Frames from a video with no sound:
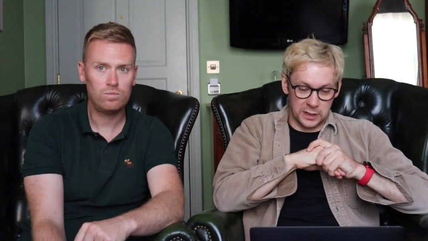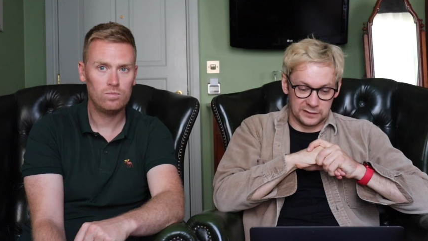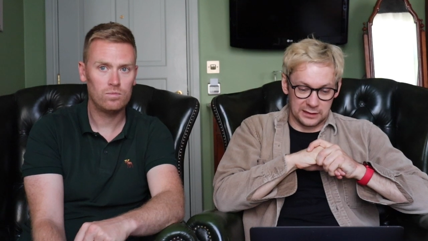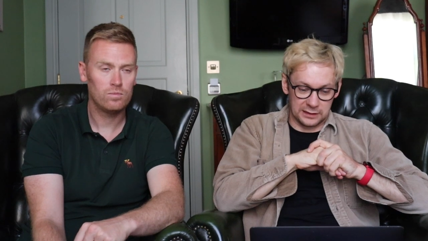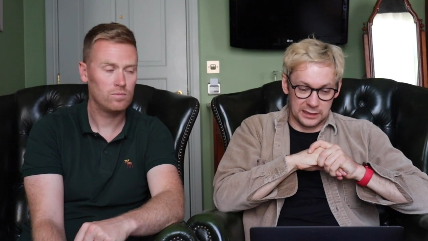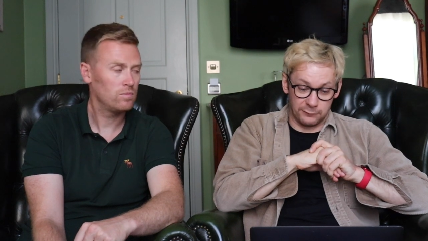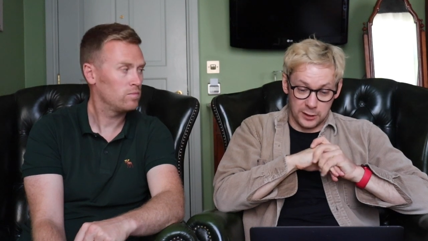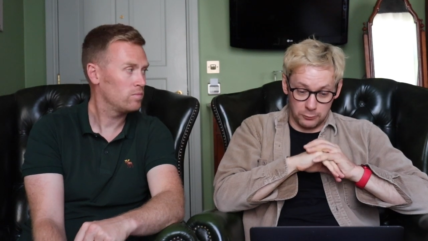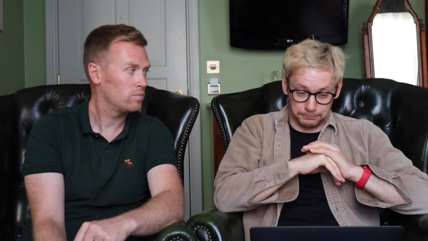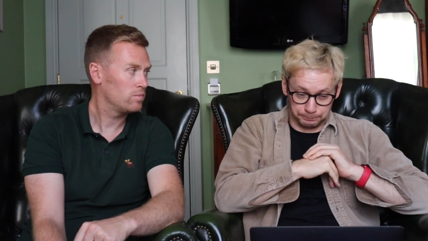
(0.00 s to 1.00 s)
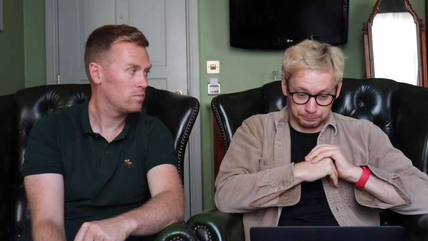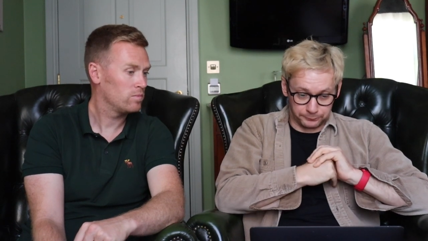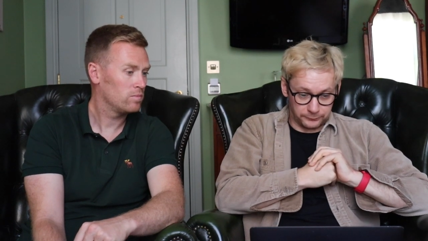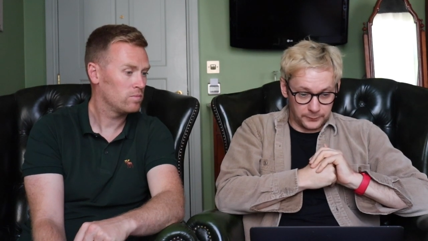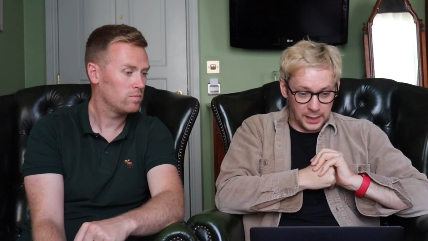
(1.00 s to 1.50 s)
Speaker 1: it's a lift note
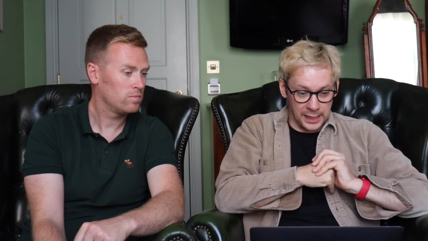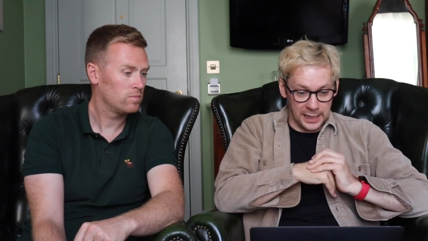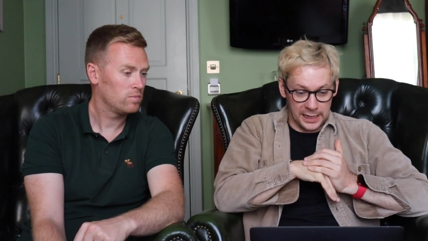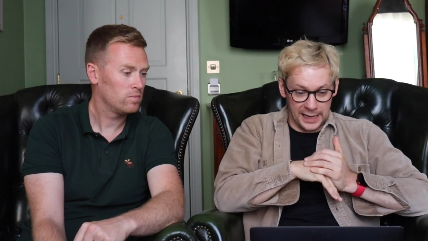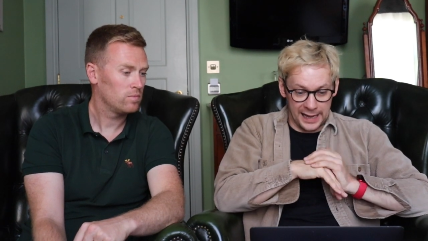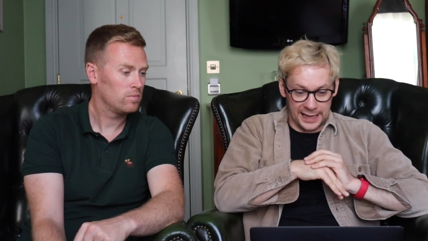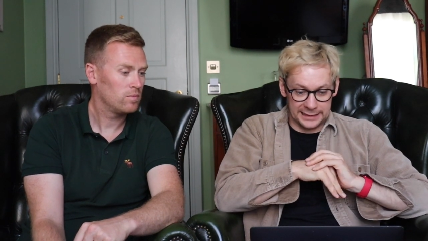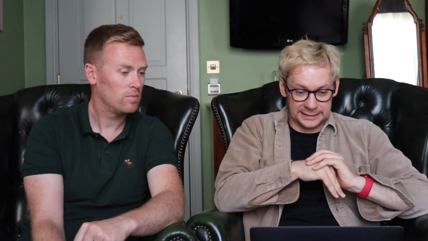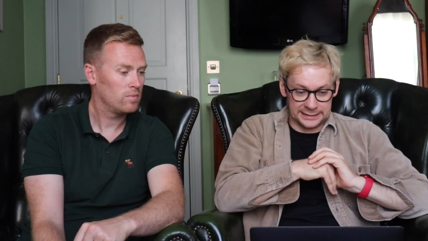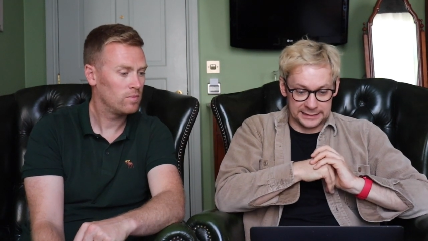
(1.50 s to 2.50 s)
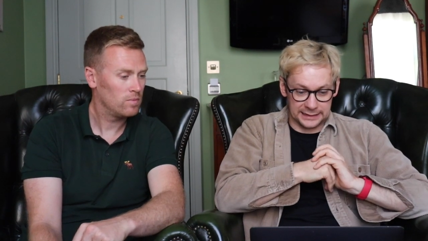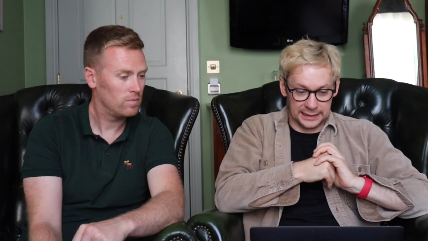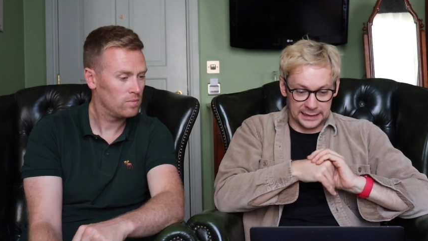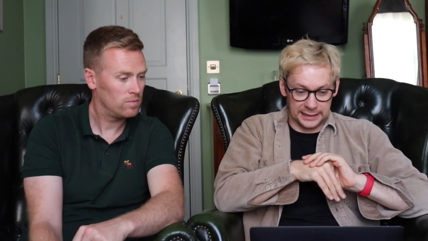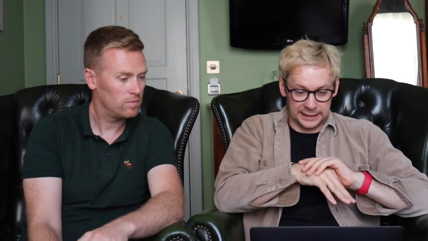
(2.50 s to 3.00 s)
uh, and
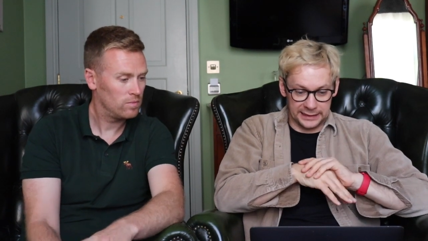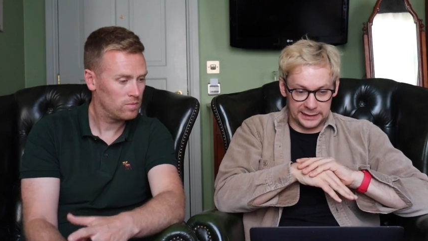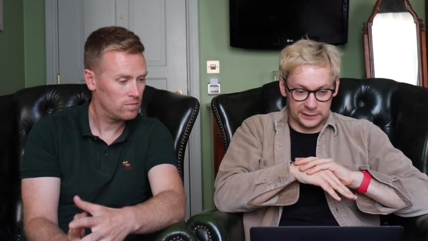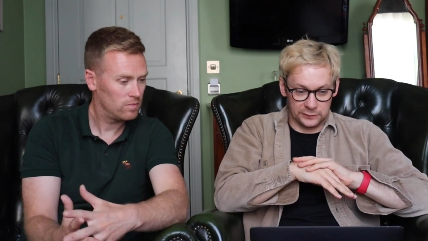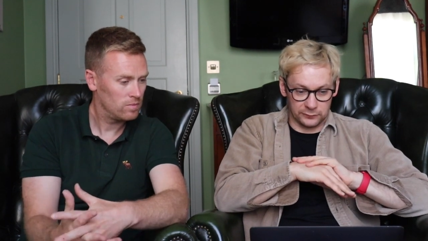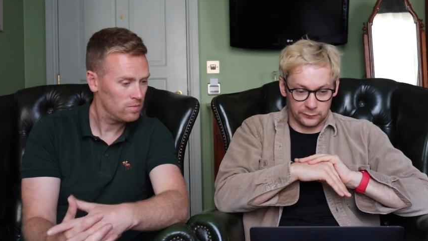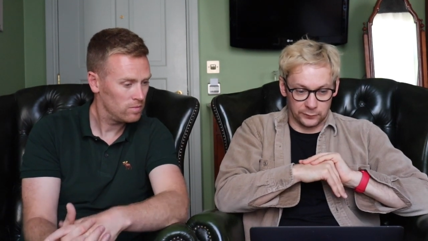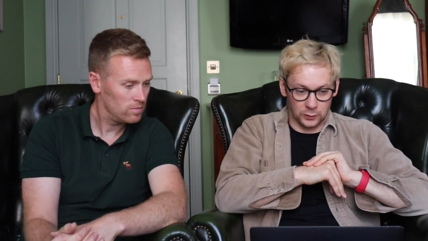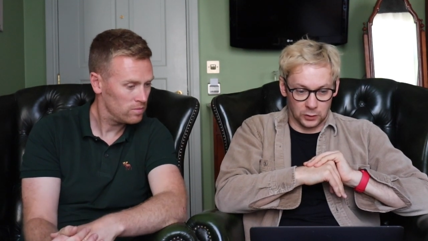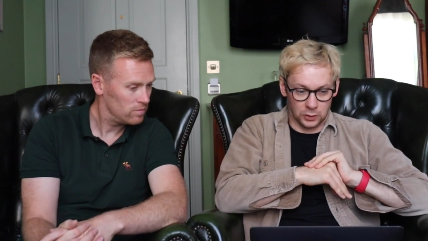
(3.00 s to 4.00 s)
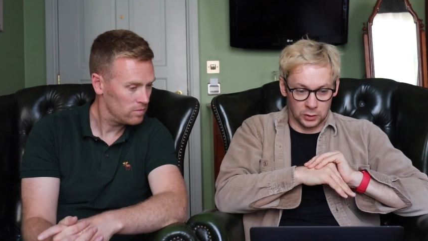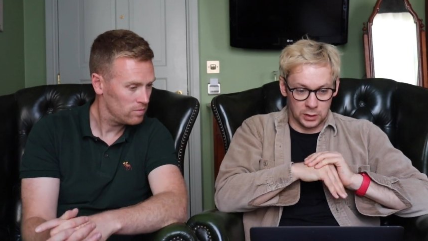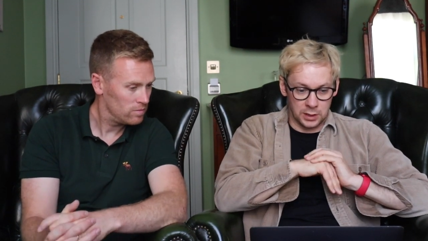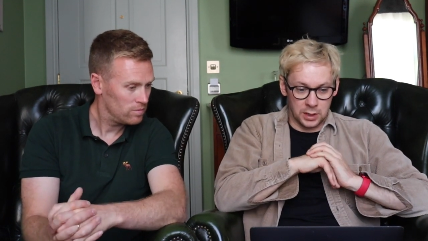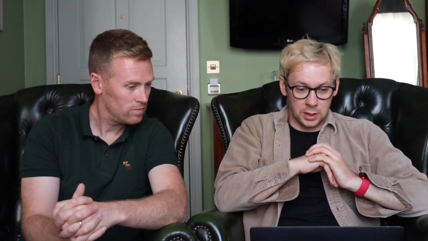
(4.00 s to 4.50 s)
uh, it is for
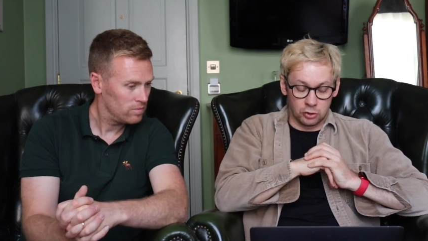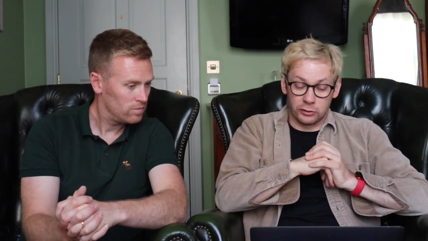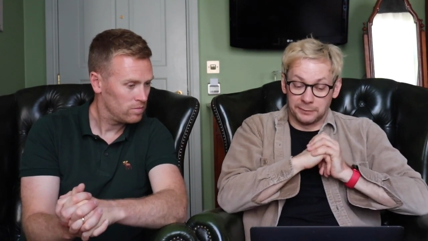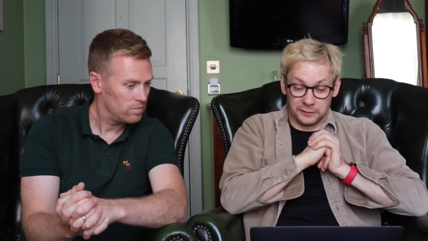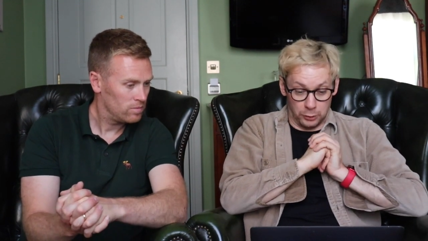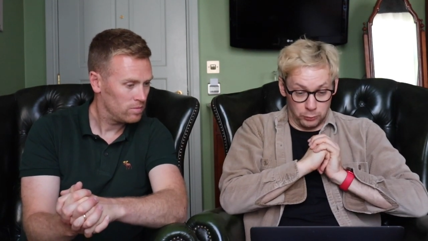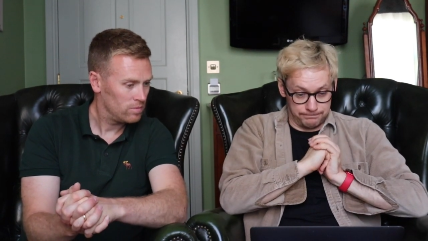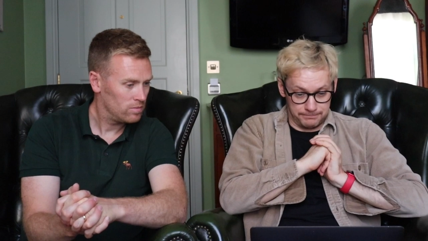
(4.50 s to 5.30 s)
crypto.